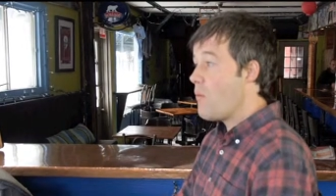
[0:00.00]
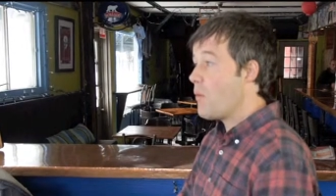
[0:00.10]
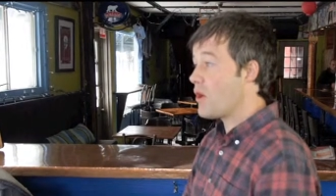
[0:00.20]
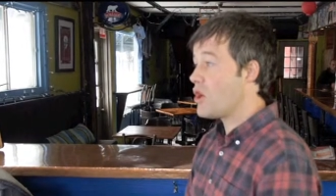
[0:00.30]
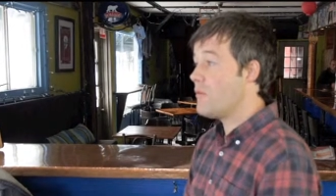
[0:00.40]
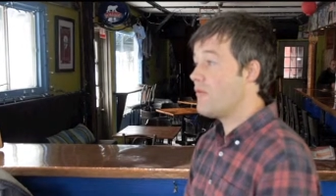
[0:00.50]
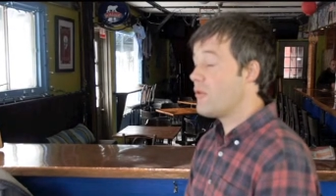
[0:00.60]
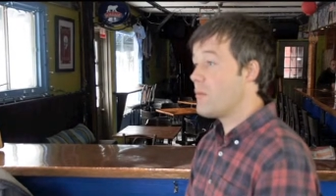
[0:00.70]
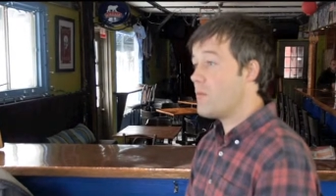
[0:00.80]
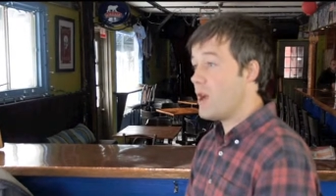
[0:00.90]
But coming
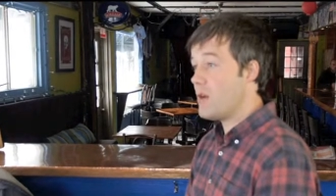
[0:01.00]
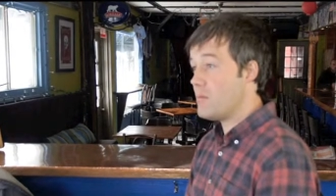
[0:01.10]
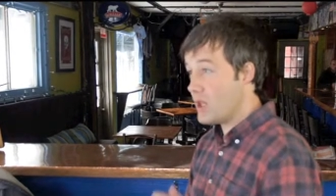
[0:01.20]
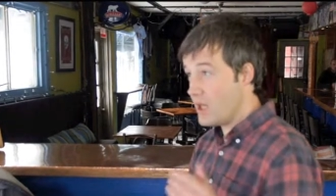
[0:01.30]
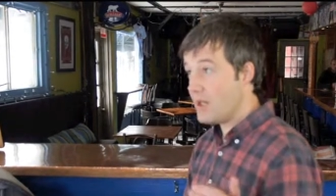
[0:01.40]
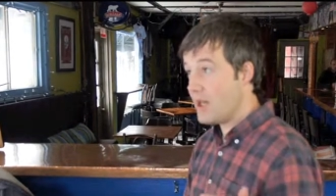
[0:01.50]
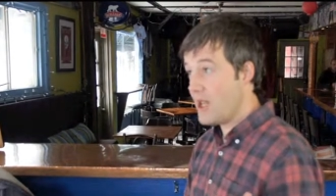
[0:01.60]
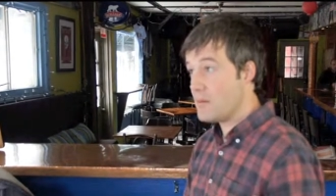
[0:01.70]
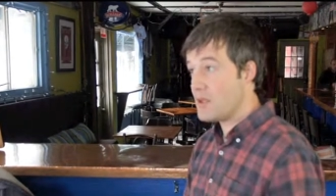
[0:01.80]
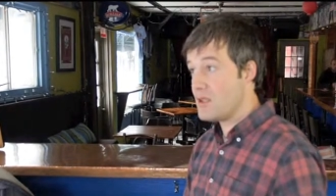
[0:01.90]
from a marine
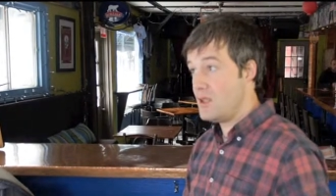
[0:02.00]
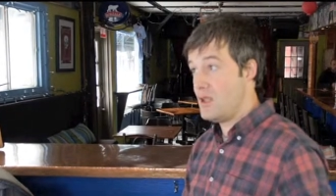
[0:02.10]
climate,